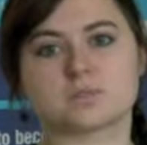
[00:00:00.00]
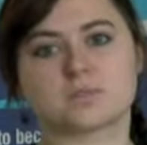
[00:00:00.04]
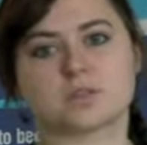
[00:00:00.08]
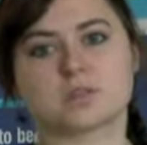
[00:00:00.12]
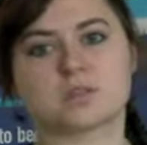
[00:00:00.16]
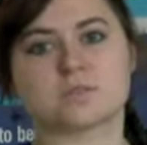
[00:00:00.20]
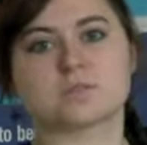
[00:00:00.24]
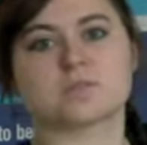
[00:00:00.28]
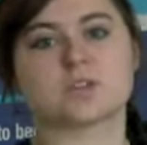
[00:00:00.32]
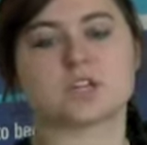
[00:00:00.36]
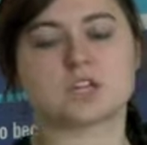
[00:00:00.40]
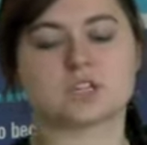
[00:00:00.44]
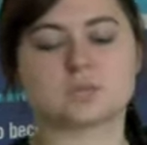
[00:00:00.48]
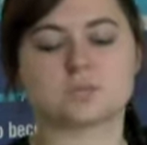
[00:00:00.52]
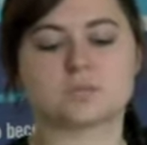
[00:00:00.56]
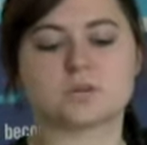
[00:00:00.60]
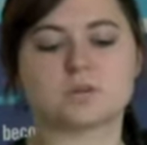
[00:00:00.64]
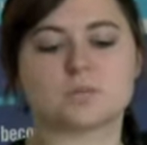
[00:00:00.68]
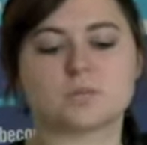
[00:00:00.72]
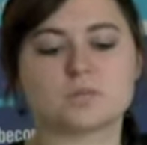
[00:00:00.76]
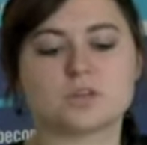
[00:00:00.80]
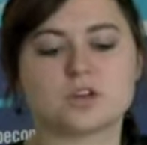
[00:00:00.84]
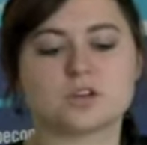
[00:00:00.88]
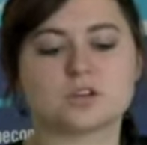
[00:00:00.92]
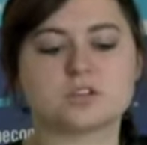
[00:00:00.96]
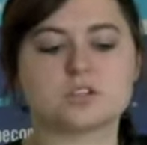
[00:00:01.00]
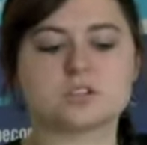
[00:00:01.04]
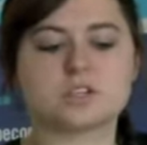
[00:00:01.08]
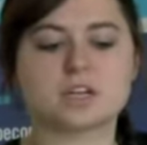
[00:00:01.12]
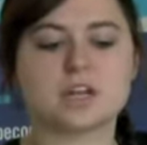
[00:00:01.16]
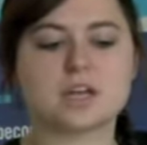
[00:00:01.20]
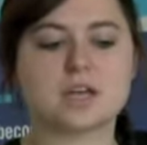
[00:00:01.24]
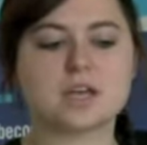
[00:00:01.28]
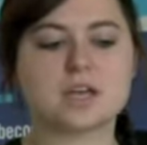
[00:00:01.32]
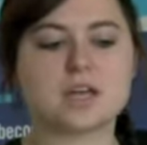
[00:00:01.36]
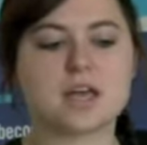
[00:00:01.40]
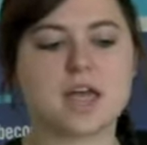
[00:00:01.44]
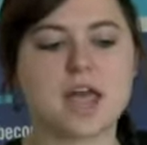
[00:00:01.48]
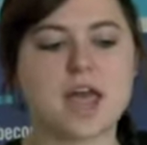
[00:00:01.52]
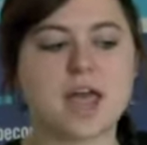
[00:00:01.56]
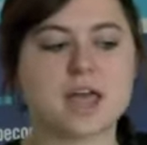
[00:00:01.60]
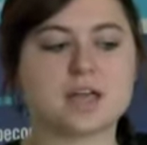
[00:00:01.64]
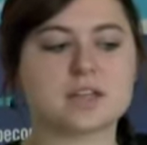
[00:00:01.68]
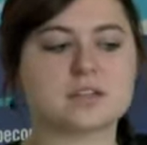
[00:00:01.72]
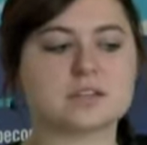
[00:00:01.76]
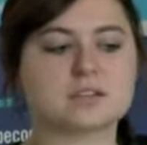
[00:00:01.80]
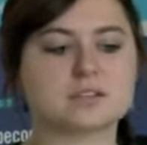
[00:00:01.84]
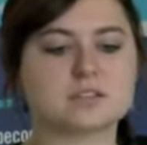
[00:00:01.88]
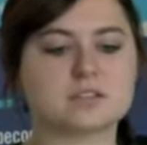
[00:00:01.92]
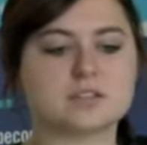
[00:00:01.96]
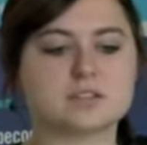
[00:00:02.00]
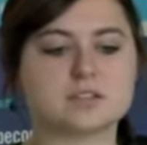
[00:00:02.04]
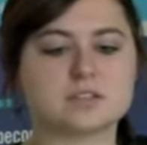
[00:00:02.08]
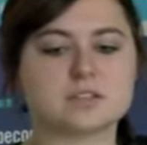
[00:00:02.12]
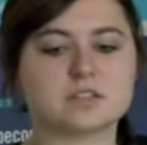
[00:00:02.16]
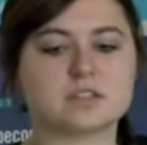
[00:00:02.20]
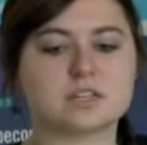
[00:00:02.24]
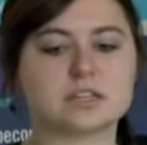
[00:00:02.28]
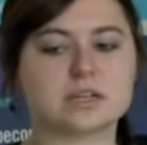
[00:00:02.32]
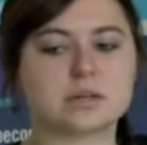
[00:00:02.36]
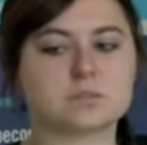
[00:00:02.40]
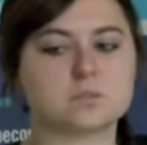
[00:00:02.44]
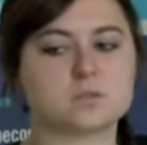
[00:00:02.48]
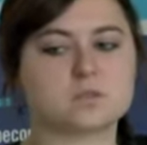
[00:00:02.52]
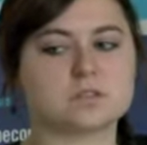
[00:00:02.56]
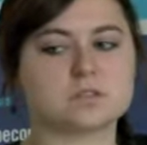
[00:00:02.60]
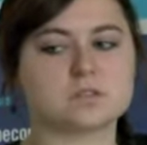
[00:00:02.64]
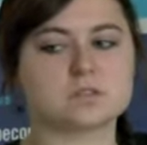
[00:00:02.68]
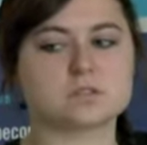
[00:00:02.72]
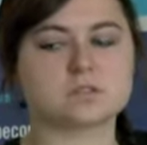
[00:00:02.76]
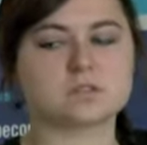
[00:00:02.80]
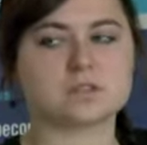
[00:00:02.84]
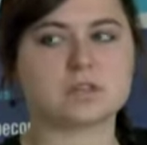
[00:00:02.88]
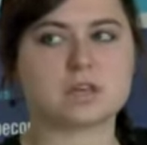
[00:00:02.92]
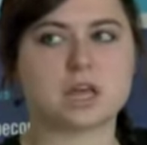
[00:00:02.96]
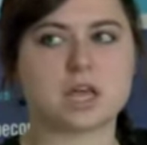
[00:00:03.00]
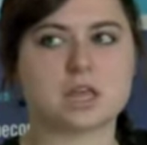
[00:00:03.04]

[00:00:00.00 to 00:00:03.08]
William Shakespeare Abridged, and this year it was,